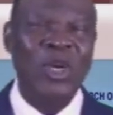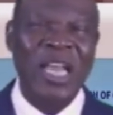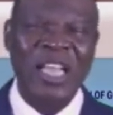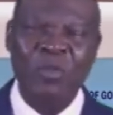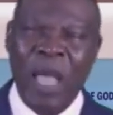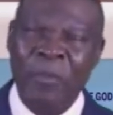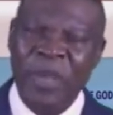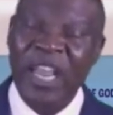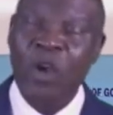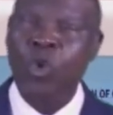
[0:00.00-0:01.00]
don't let my
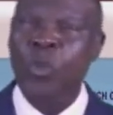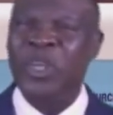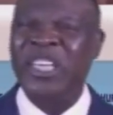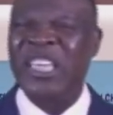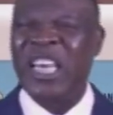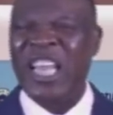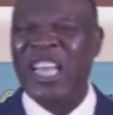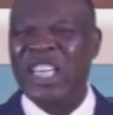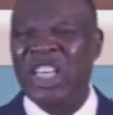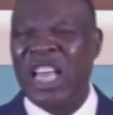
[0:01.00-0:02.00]
miracle be
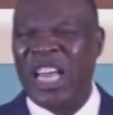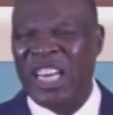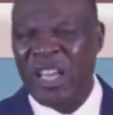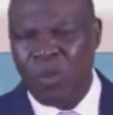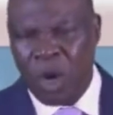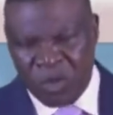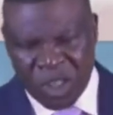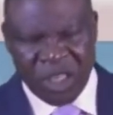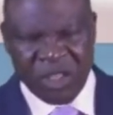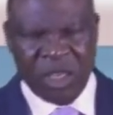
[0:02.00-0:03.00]
delayed in the name of
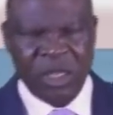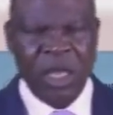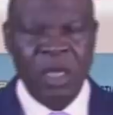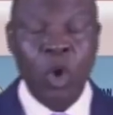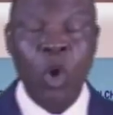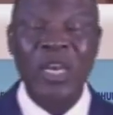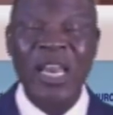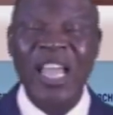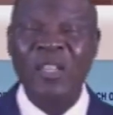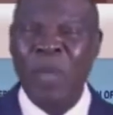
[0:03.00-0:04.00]
Jesus. Don't
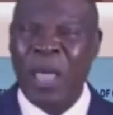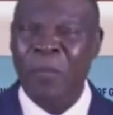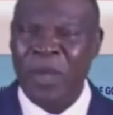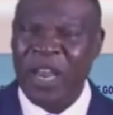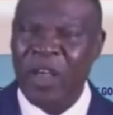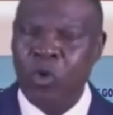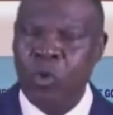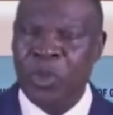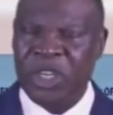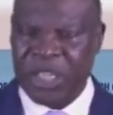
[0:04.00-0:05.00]
let my
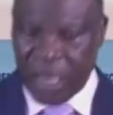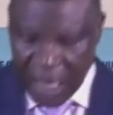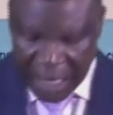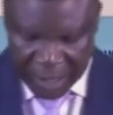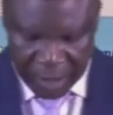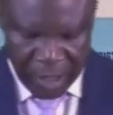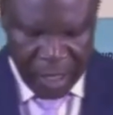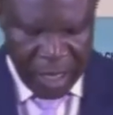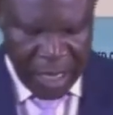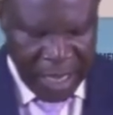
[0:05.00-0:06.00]
miracle be delayed
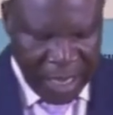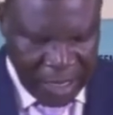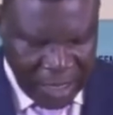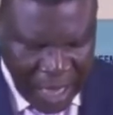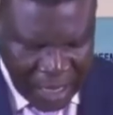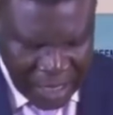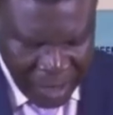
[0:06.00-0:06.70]
in the